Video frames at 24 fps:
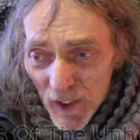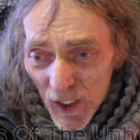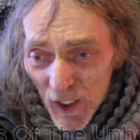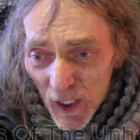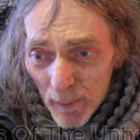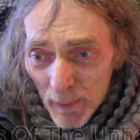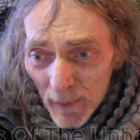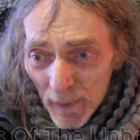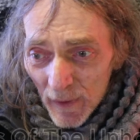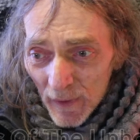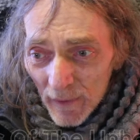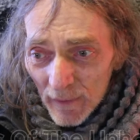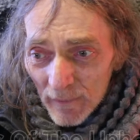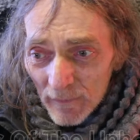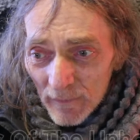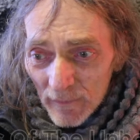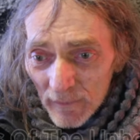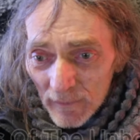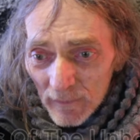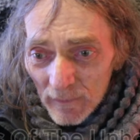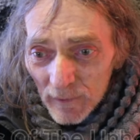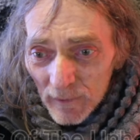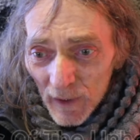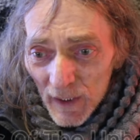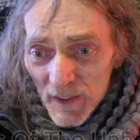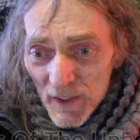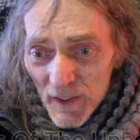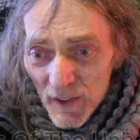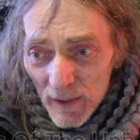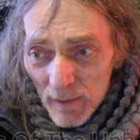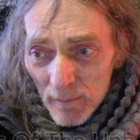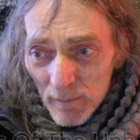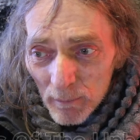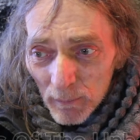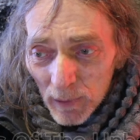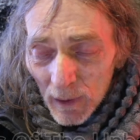cheaper than
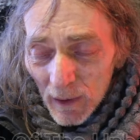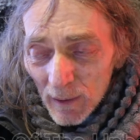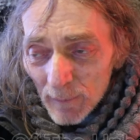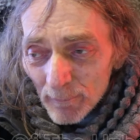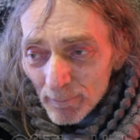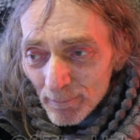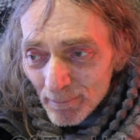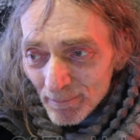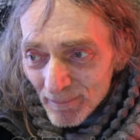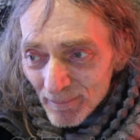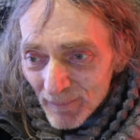renting, but